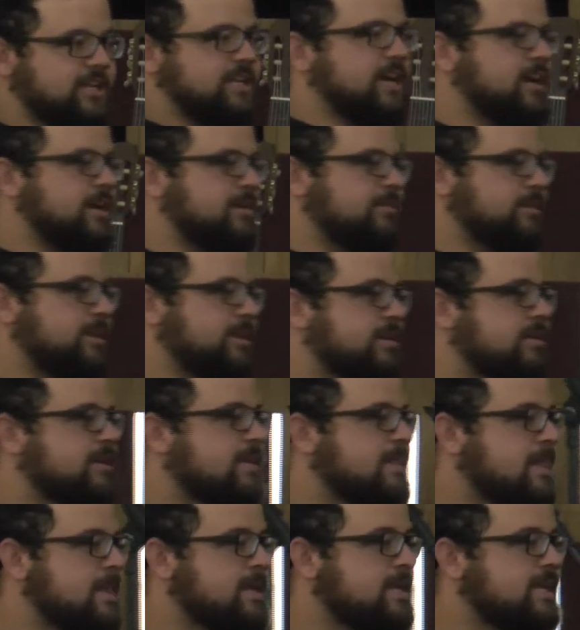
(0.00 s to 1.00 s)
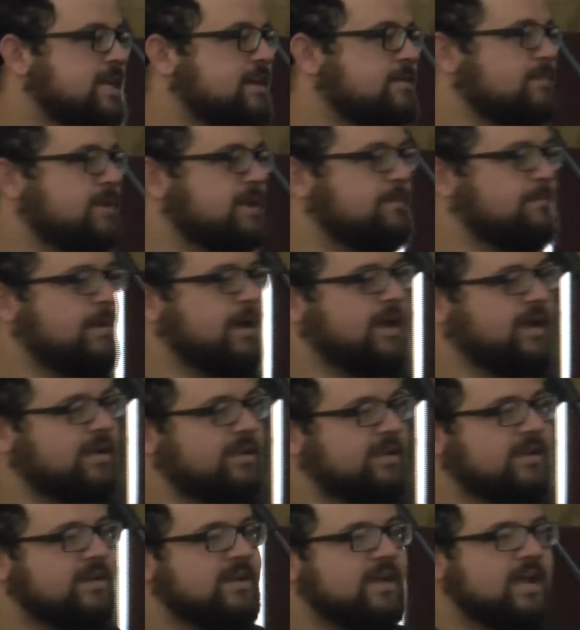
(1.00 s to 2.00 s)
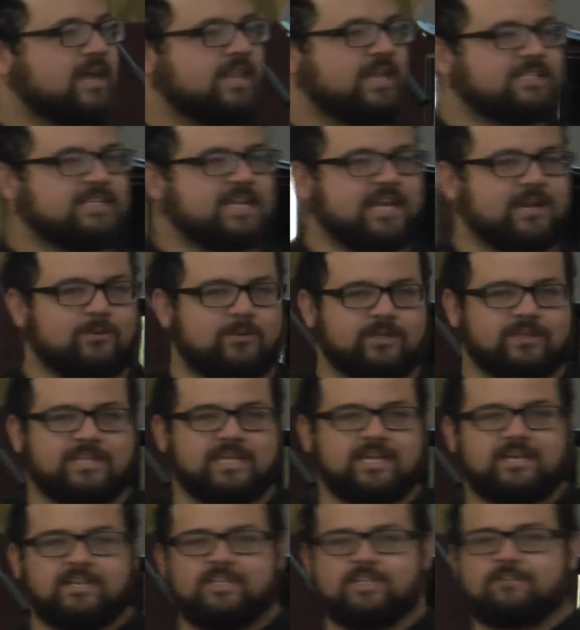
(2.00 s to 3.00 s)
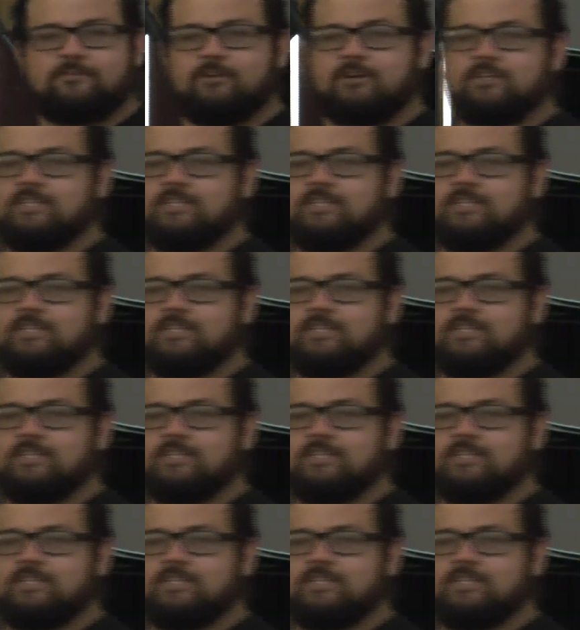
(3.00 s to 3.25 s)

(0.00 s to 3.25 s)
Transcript: come and get me back. And that's kind of what the end of this verse